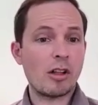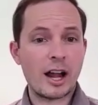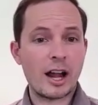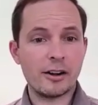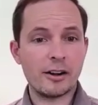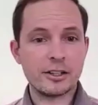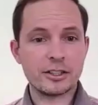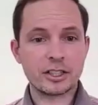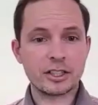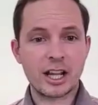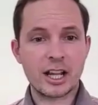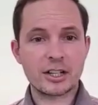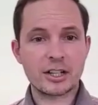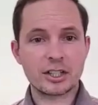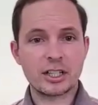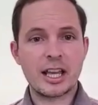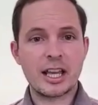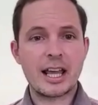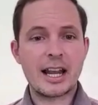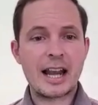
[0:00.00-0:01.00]
higher
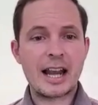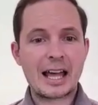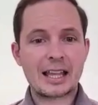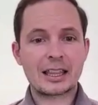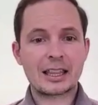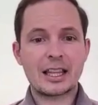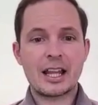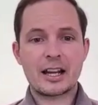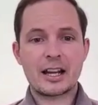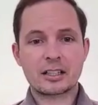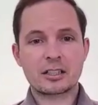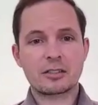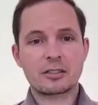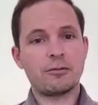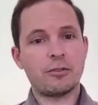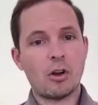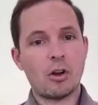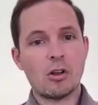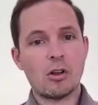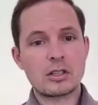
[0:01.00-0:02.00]
education, and athletics
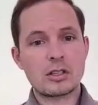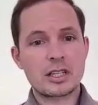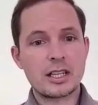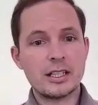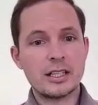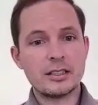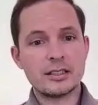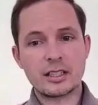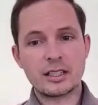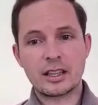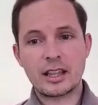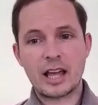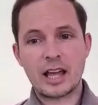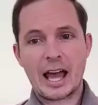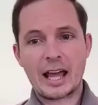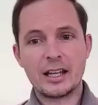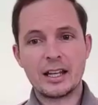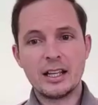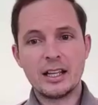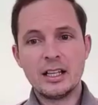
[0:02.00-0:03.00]
falls into
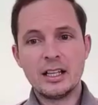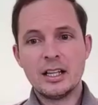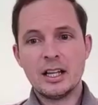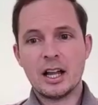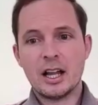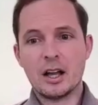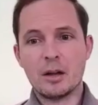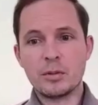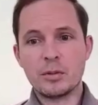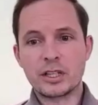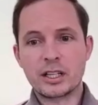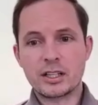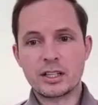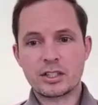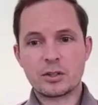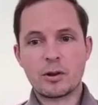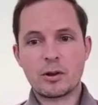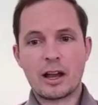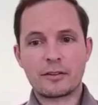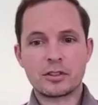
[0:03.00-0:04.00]
that uh,
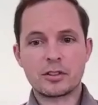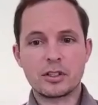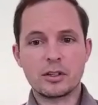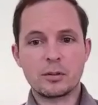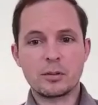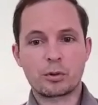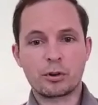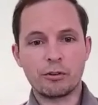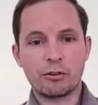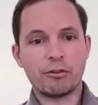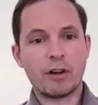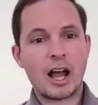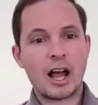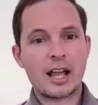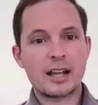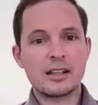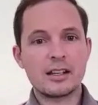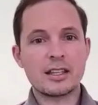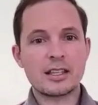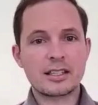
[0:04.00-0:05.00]
because you have to
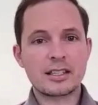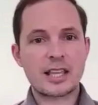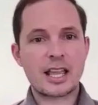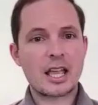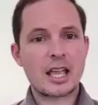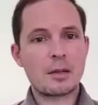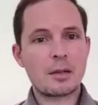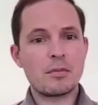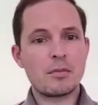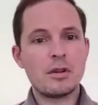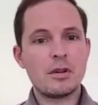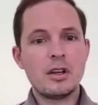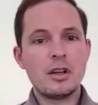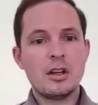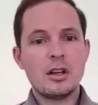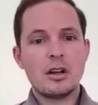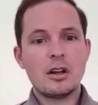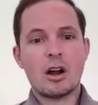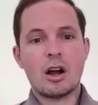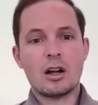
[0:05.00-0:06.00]
provide the same
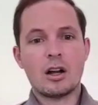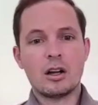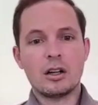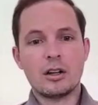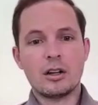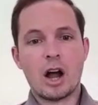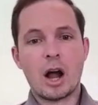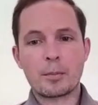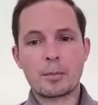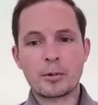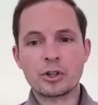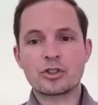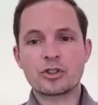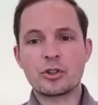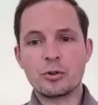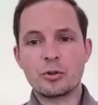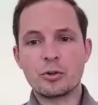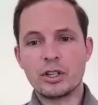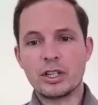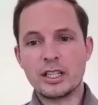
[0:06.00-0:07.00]

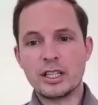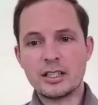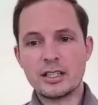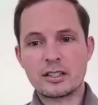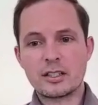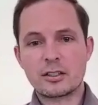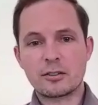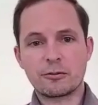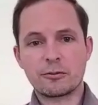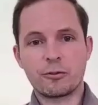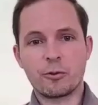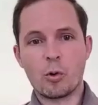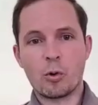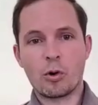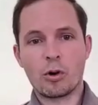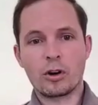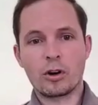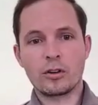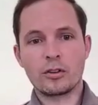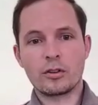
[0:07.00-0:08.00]
opportunities
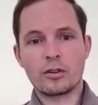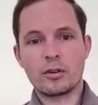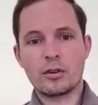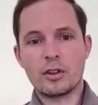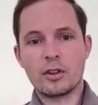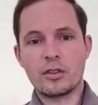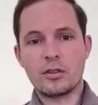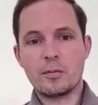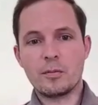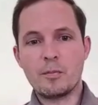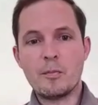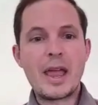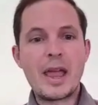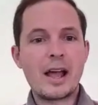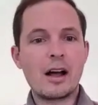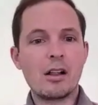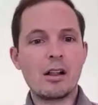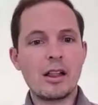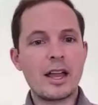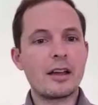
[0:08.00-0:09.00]
for
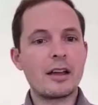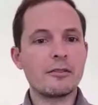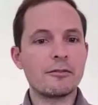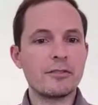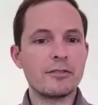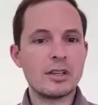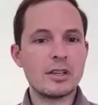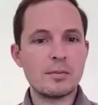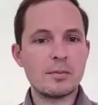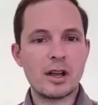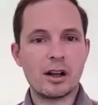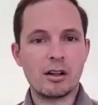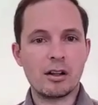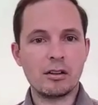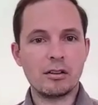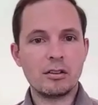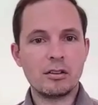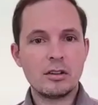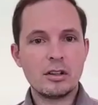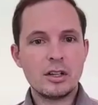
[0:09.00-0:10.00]
male and
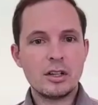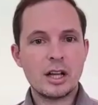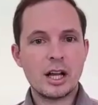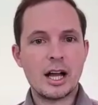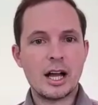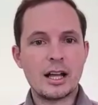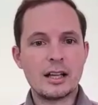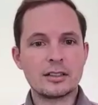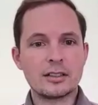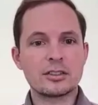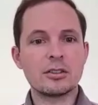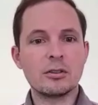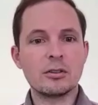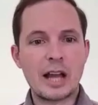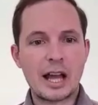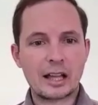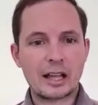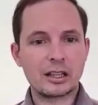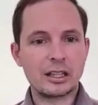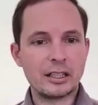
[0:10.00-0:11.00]
female uh, student
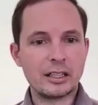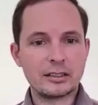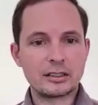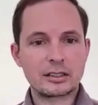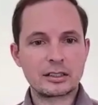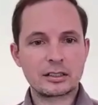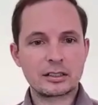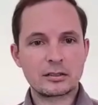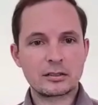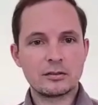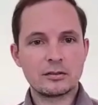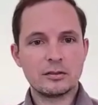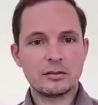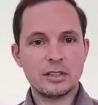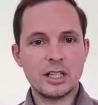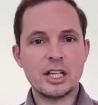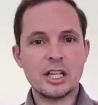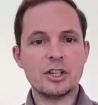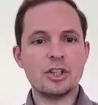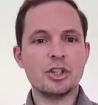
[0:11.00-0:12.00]
athletes
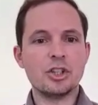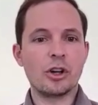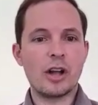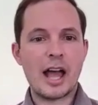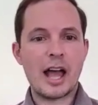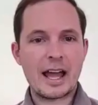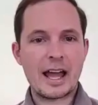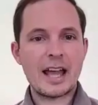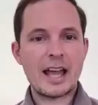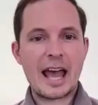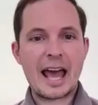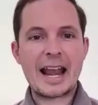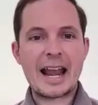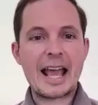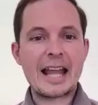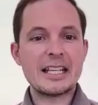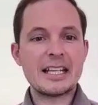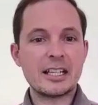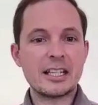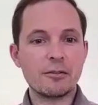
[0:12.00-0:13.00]
in your at, at
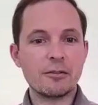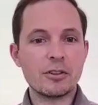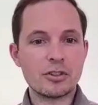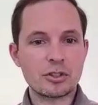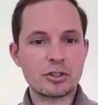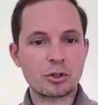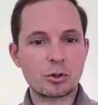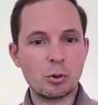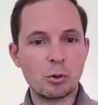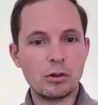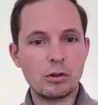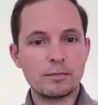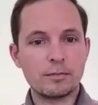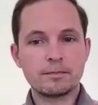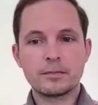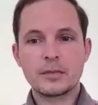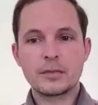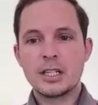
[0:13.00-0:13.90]
any given school.